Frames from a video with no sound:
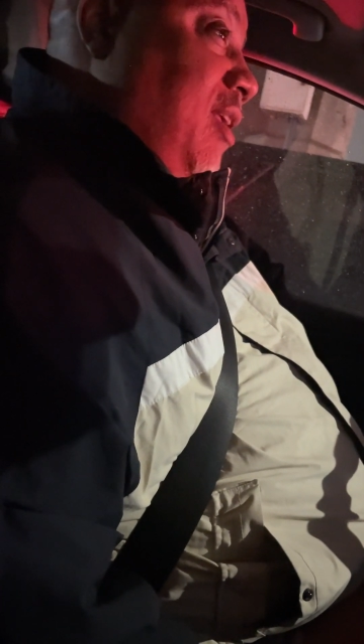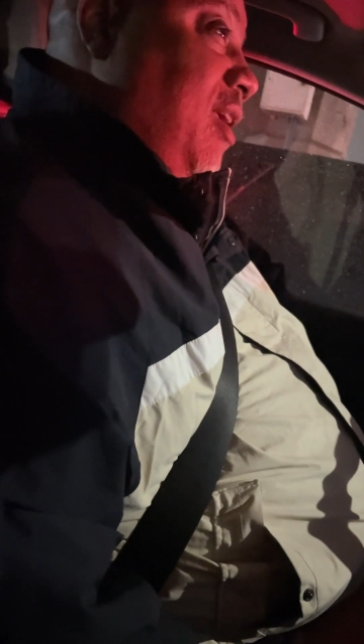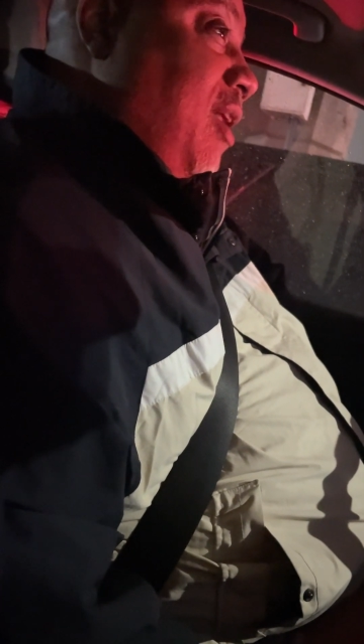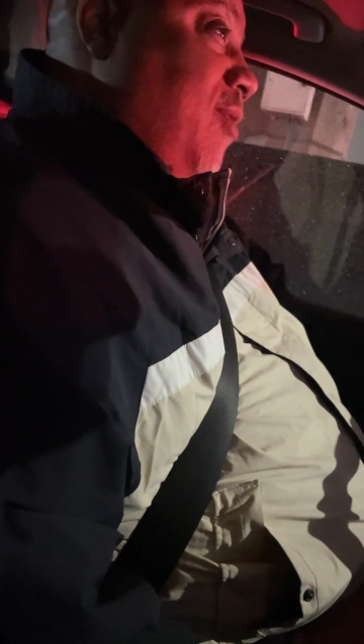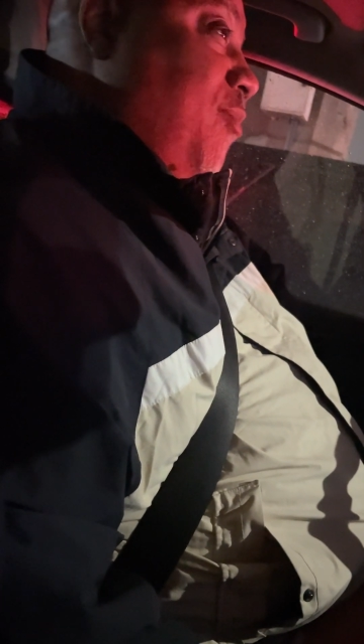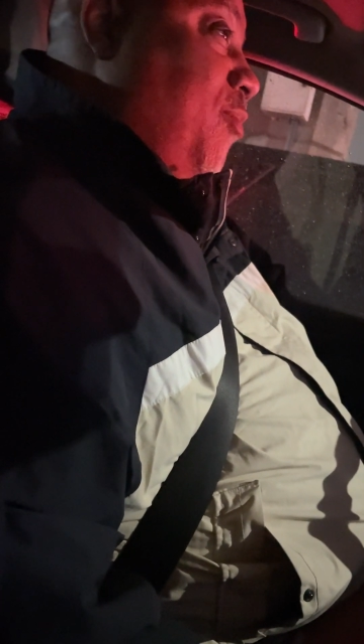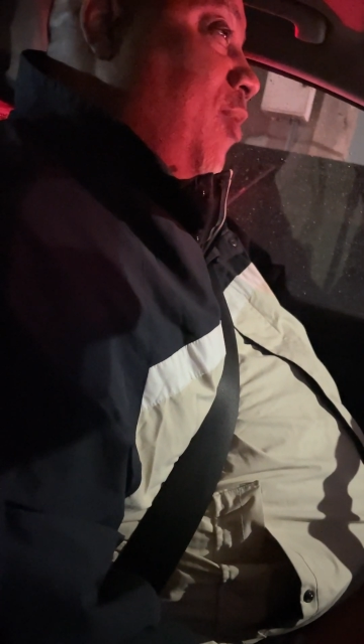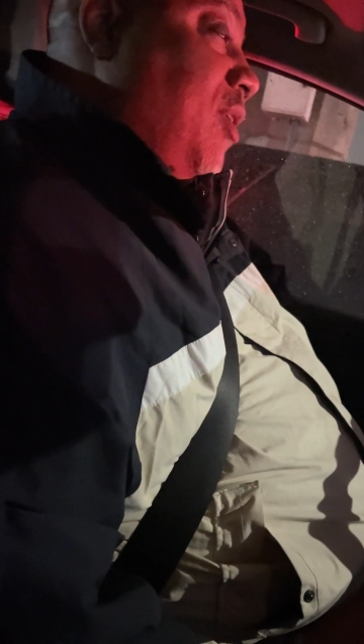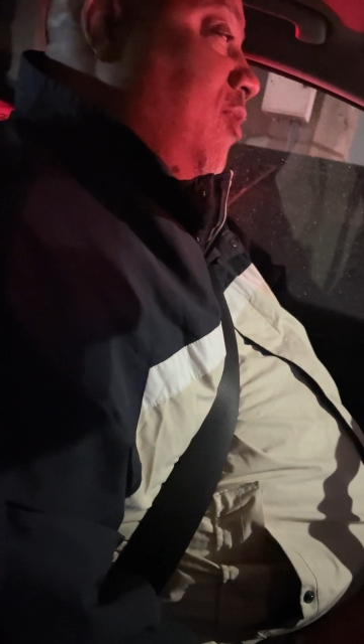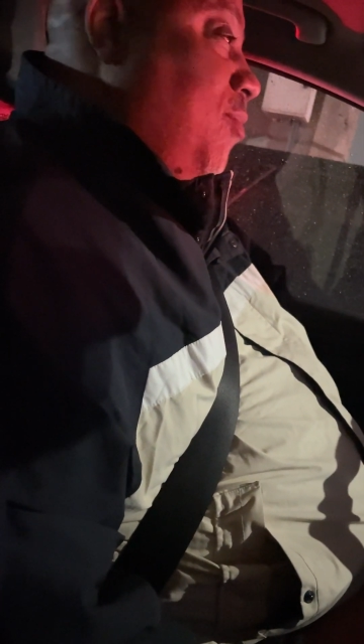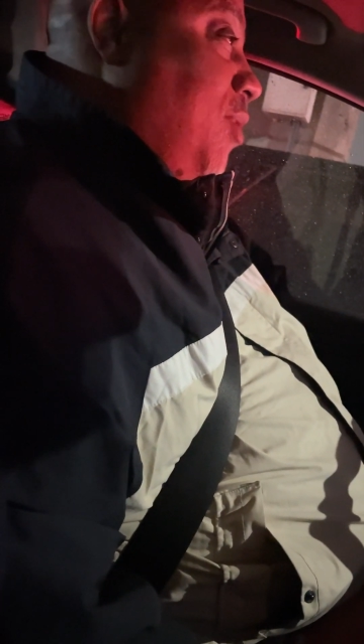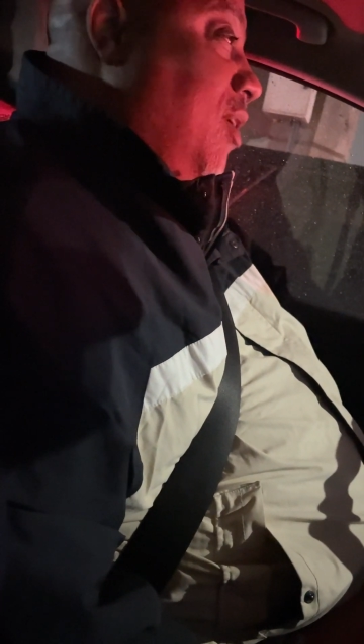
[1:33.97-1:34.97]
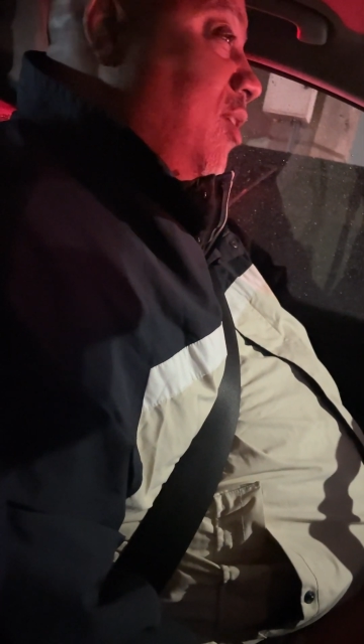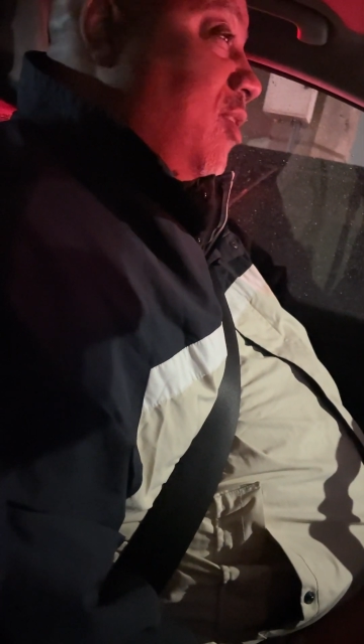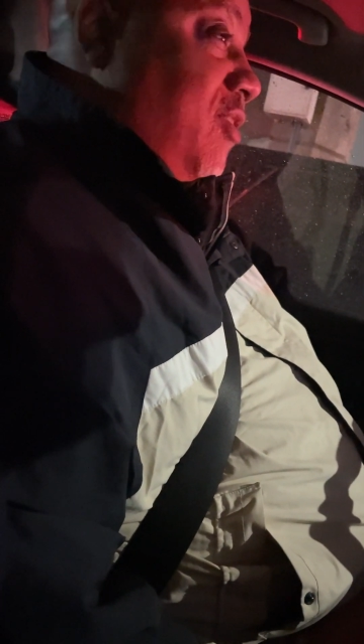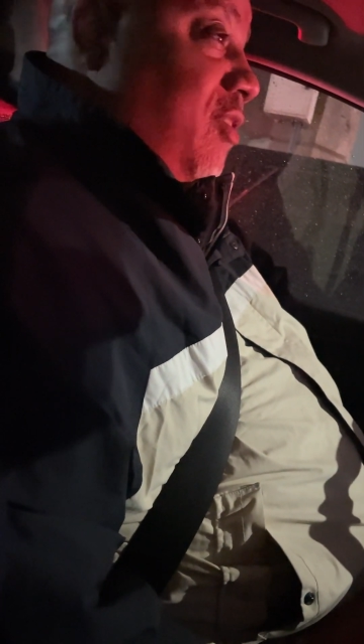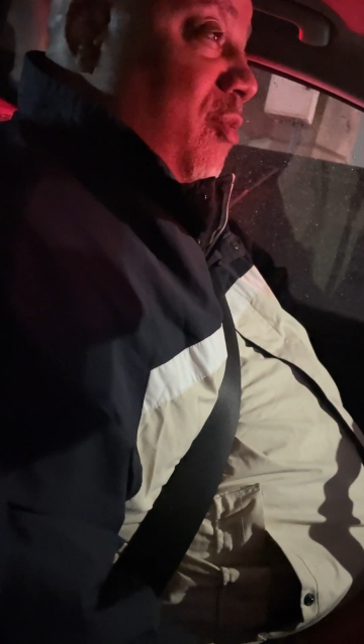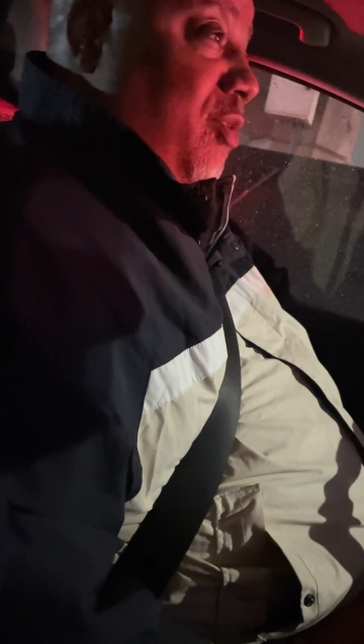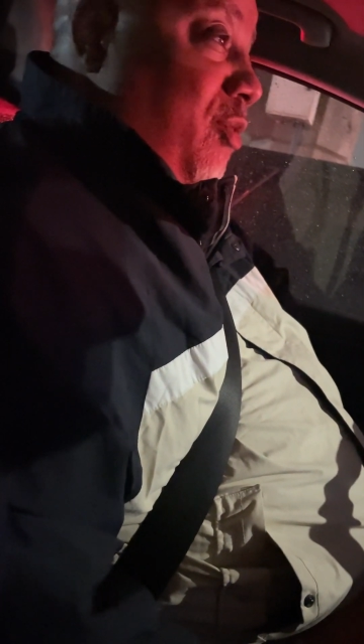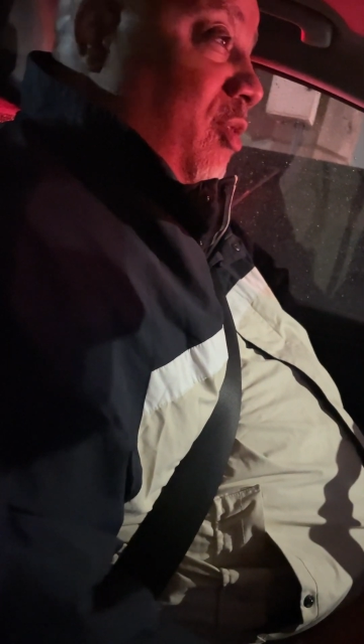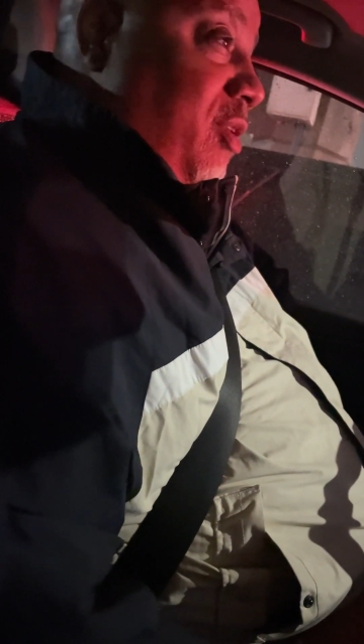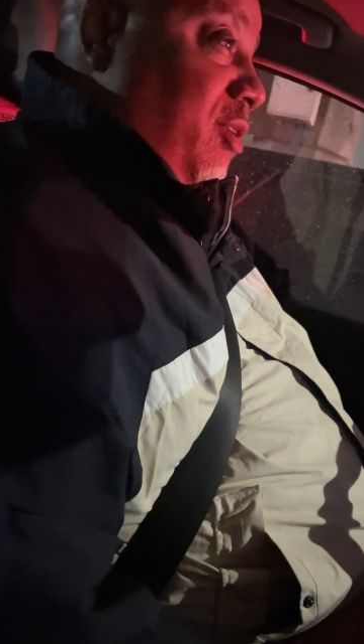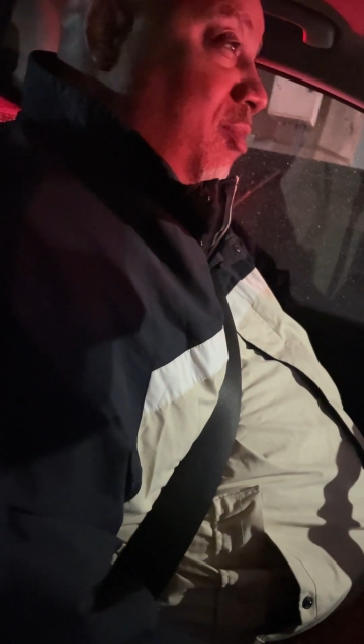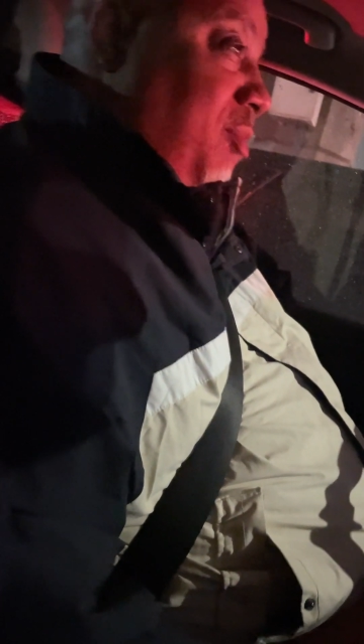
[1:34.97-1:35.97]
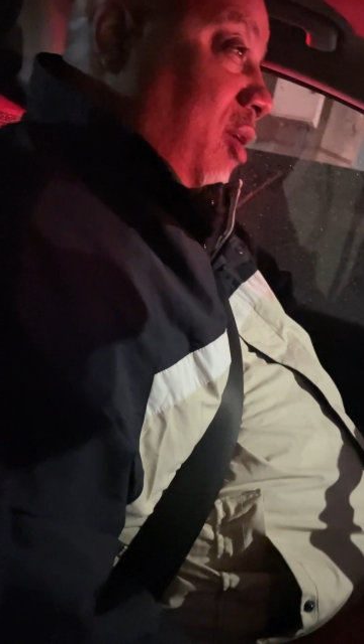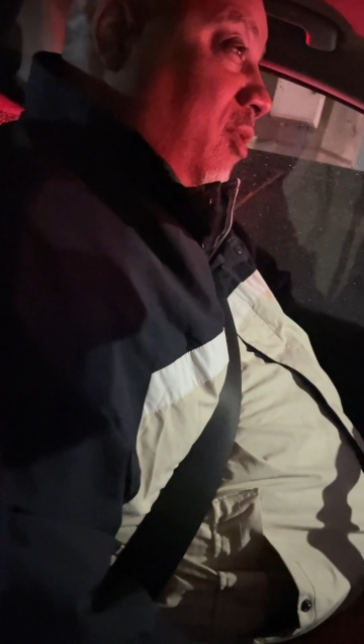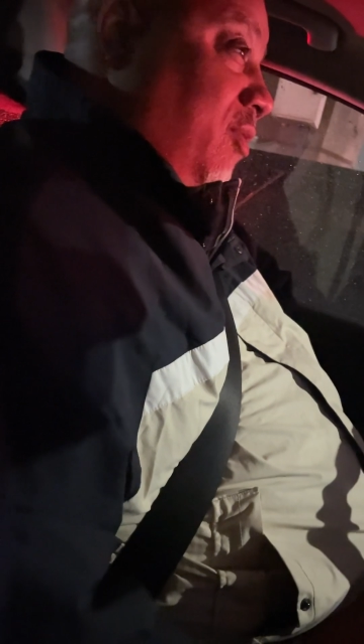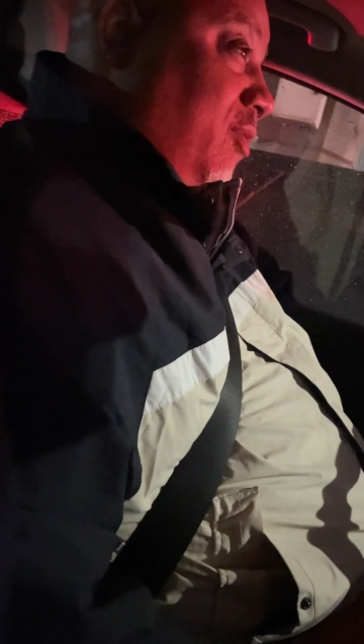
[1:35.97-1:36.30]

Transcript: he got a bunch of fucking cereal in his mouth.